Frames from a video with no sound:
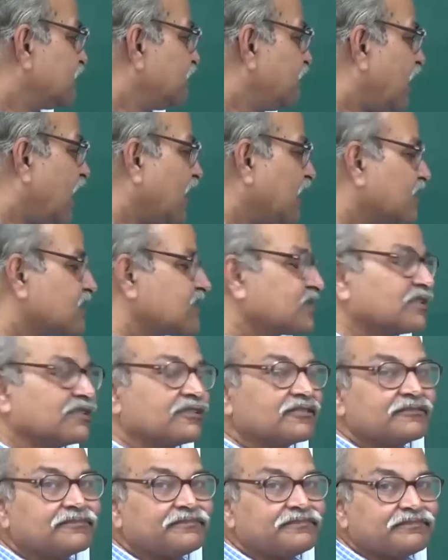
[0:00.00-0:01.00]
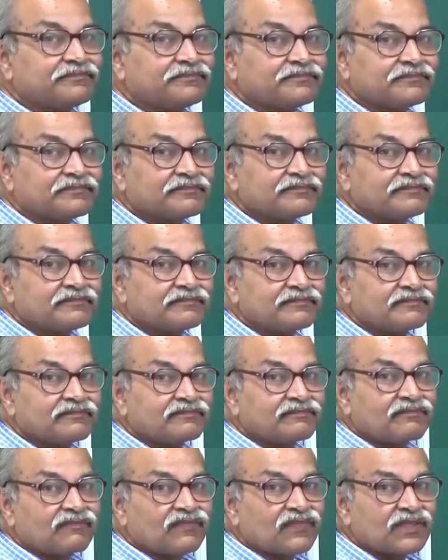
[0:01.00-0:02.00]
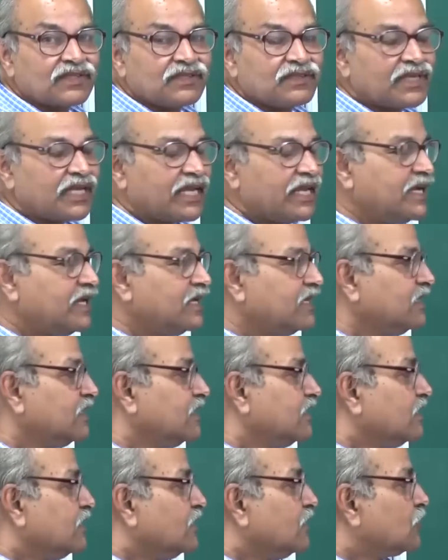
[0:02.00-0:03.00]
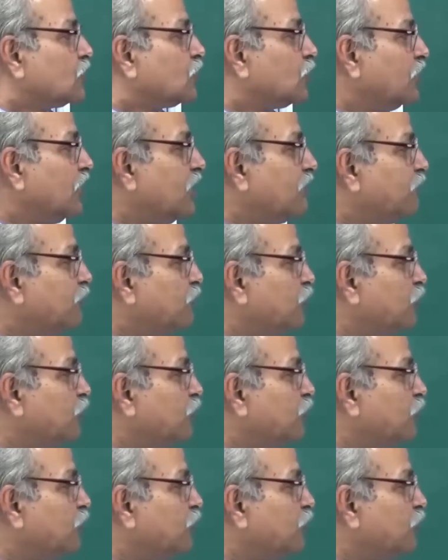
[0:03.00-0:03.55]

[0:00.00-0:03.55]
function. Okay. So, if